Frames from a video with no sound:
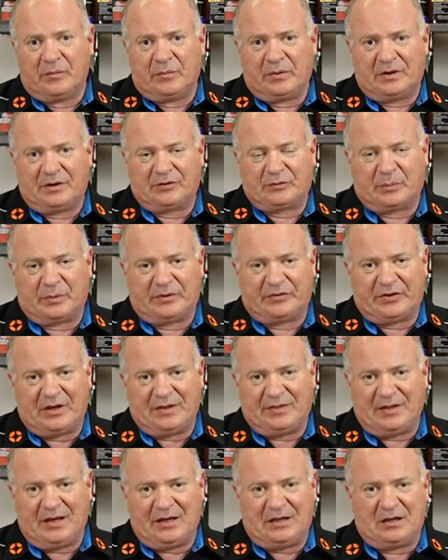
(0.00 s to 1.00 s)
We just want to
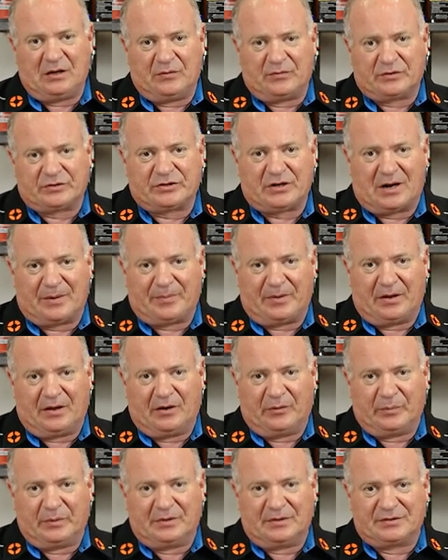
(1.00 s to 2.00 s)
say thank you for shopping
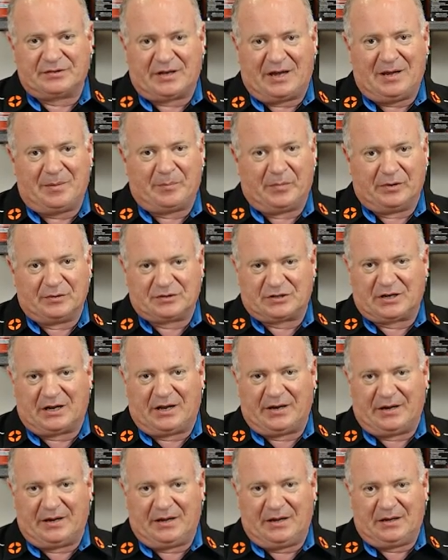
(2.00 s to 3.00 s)
here with us at boats
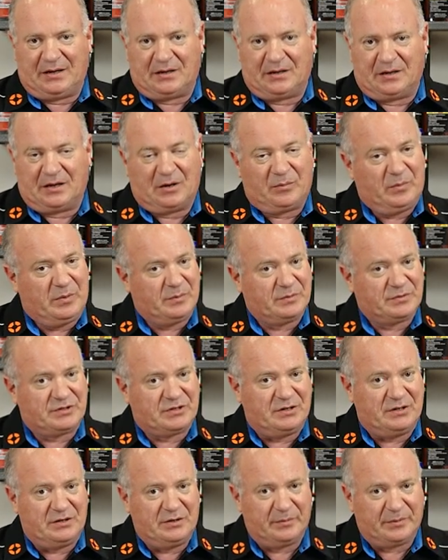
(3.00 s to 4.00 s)
dot net, and we will
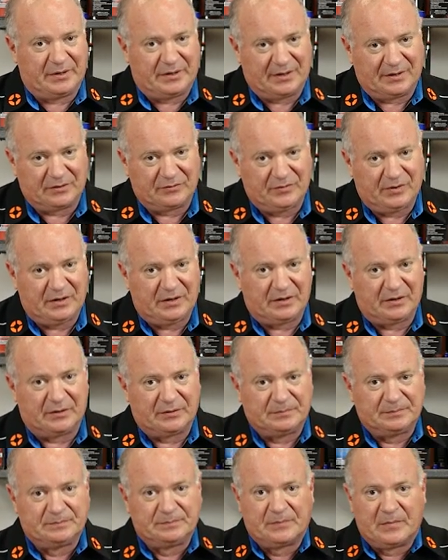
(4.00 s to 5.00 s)
see you in the next video.
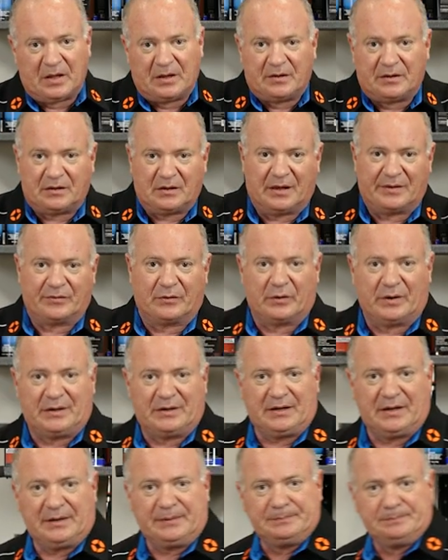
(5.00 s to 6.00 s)
Y'all have a great
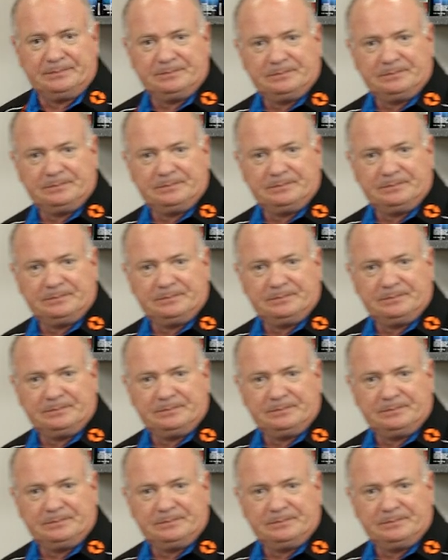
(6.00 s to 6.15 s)
day.